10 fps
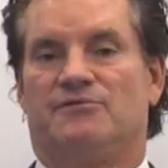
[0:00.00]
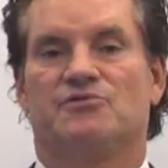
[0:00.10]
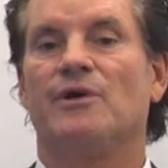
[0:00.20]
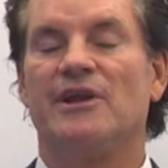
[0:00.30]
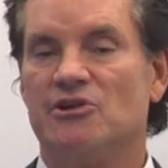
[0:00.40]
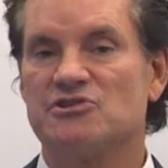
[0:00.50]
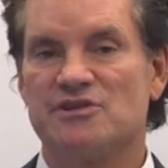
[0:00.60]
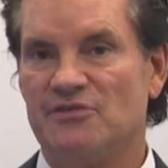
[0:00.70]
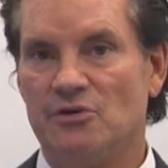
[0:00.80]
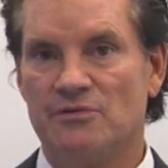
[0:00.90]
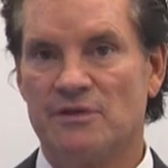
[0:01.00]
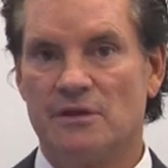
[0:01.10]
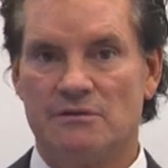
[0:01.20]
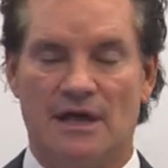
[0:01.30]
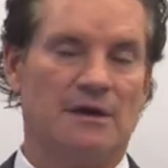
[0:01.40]
20 years of youth,
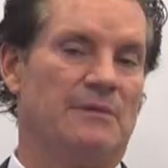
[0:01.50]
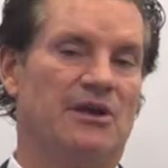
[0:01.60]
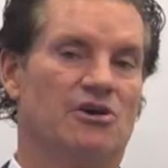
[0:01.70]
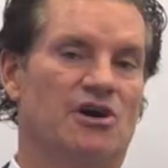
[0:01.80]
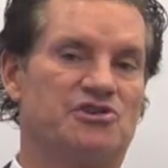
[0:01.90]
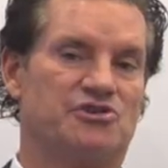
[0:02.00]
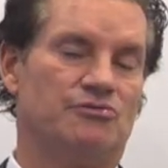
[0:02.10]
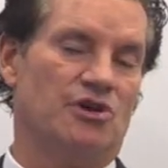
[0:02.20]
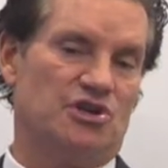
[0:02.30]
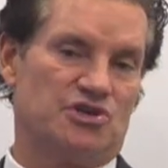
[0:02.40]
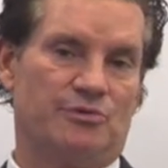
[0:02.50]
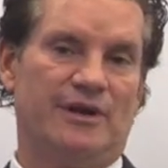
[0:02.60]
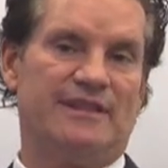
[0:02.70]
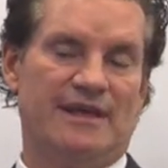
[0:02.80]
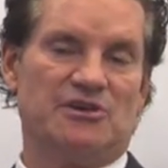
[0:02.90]
that might cost you
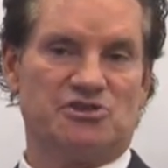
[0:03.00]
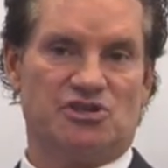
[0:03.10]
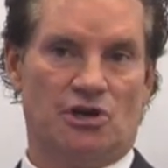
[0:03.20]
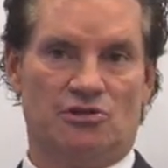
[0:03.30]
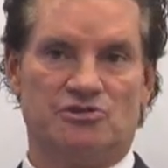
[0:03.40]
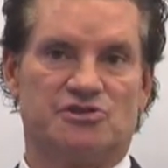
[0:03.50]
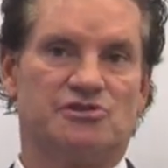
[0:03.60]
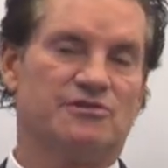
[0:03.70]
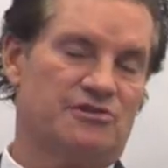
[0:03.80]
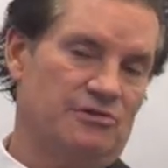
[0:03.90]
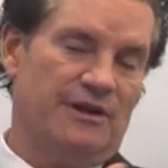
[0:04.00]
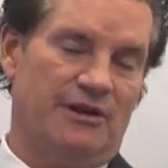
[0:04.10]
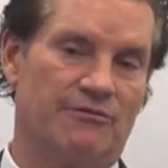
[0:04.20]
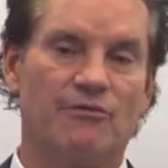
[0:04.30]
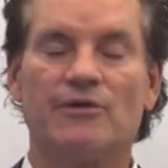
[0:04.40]
$20,000 to
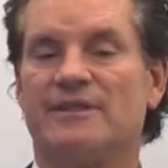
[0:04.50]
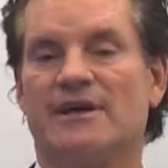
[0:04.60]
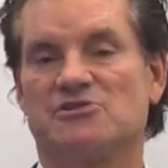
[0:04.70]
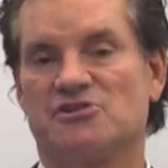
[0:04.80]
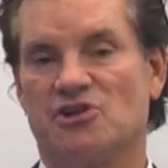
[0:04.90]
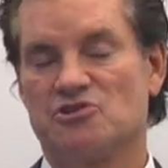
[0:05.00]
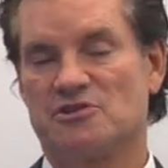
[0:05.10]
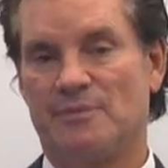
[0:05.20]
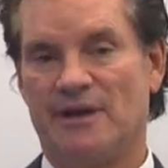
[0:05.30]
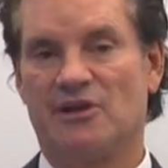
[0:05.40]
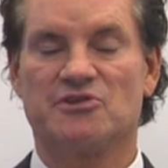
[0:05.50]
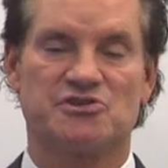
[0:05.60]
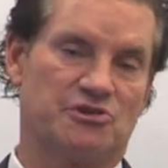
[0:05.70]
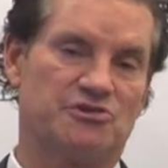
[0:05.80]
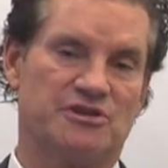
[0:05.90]
$30,000 or $40,000 depending on the
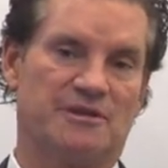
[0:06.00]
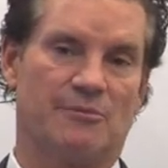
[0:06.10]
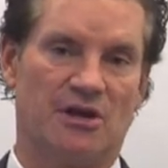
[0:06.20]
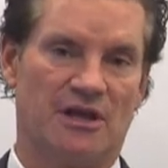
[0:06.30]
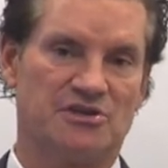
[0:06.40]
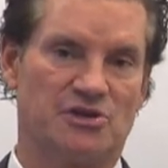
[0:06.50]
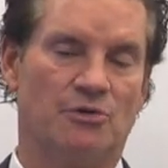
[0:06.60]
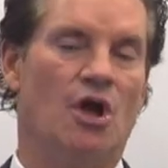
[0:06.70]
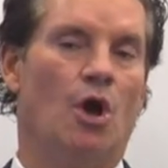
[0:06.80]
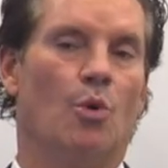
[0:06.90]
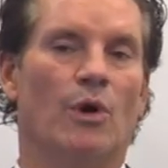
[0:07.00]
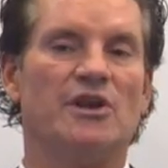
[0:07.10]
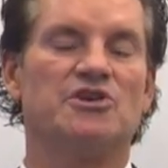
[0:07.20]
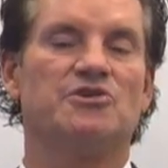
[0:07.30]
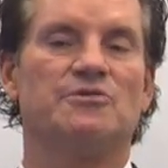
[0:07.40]
surgeon in the market. So
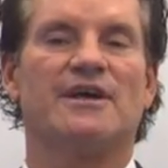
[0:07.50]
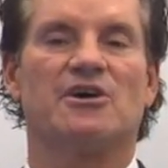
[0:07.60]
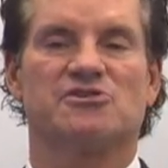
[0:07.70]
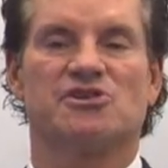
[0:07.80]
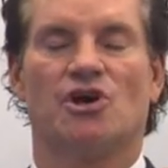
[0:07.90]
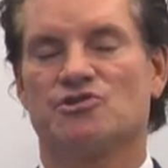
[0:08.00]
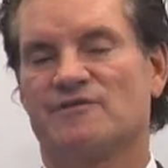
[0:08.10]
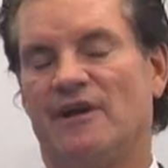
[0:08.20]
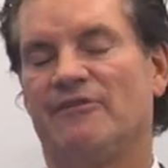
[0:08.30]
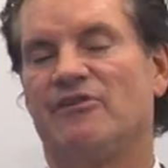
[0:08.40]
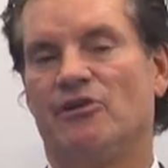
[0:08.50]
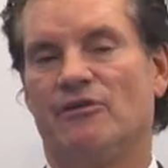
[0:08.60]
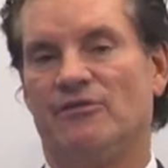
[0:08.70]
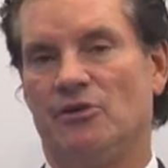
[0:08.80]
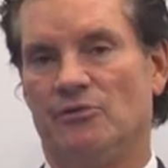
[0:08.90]
$1,000 to $2,000 for every year
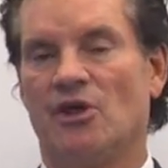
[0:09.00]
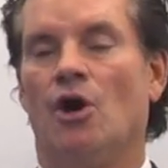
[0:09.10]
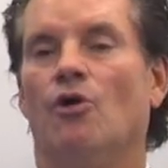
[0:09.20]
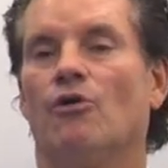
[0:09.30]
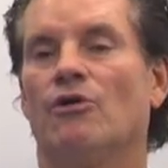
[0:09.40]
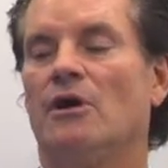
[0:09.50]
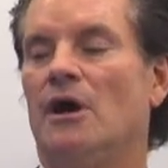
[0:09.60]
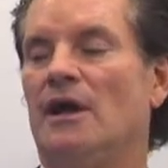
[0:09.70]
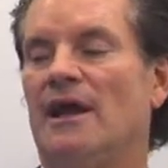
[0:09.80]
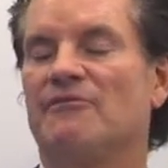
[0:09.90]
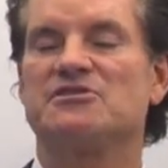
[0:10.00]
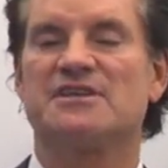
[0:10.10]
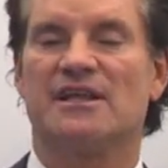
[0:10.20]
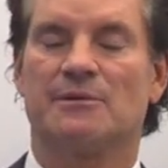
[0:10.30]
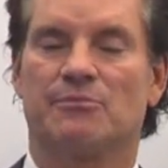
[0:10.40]
of youth, or an average
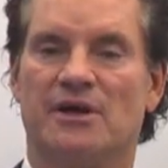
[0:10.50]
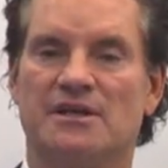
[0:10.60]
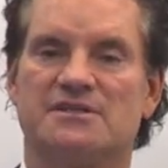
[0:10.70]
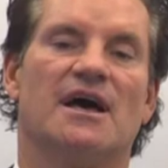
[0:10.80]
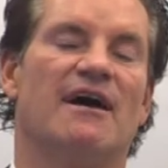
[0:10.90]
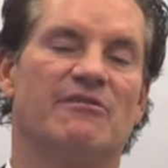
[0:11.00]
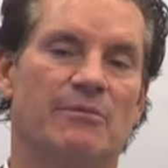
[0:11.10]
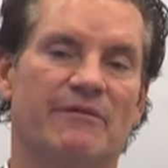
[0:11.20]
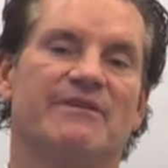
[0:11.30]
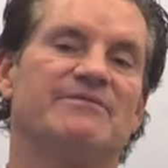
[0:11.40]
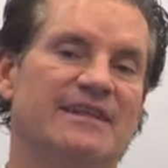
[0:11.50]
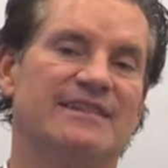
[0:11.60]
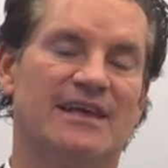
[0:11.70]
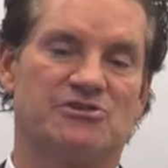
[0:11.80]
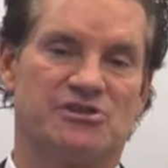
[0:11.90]
selling price of about
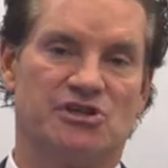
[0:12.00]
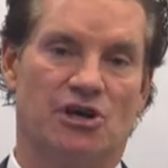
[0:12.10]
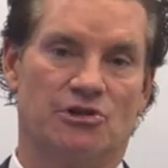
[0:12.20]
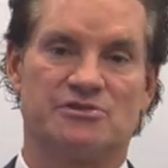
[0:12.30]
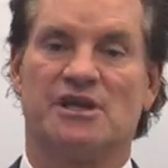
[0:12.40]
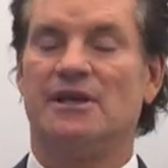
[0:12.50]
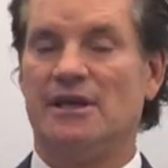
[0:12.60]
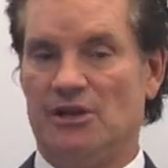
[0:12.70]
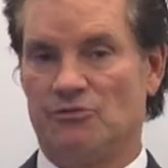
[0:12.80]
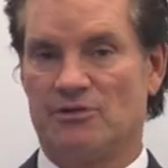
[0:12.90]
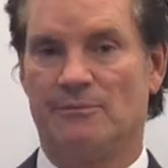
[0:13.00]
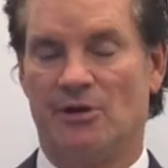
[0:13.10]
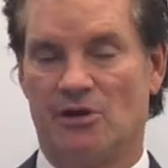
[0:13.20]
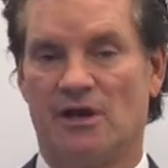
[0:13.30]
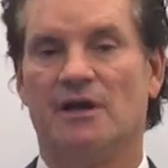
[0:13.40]
$15,000 in North
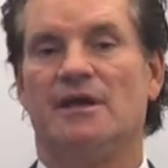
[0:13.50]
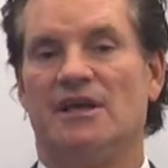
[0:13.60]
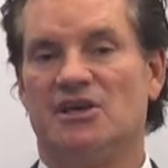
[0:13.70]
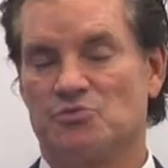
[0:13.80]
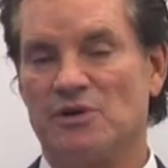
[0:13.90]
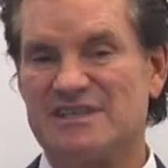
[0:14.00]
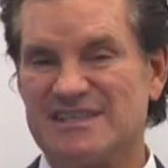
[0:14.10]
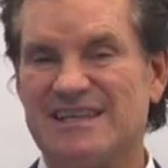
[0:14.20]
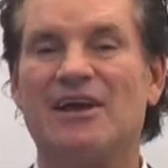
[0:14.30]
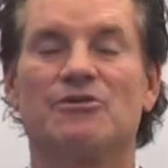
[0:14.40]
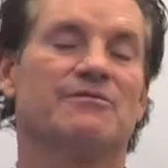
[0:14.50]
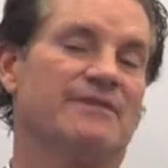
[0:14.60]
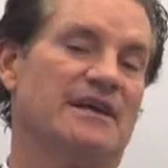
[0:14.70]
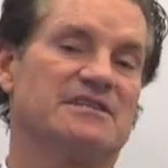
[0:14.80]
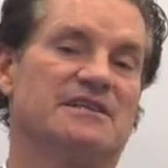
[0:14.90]
America is what standard
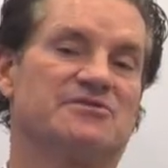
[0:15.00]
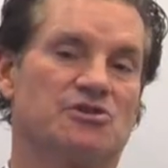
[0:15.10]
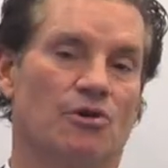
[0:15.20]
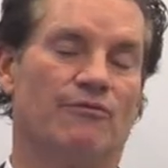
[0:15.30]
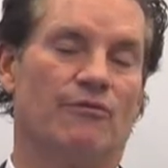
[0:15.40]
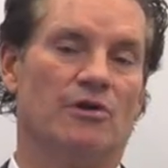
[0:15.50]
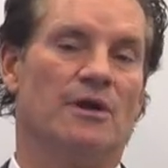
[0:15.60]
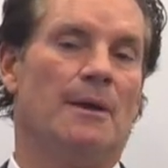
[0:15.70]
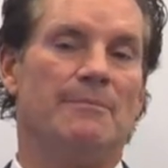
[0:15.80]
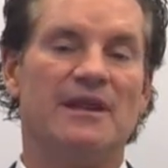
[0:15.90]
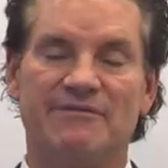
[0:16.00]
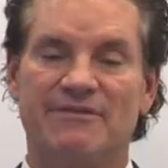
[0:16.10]
facelifts go for. Mini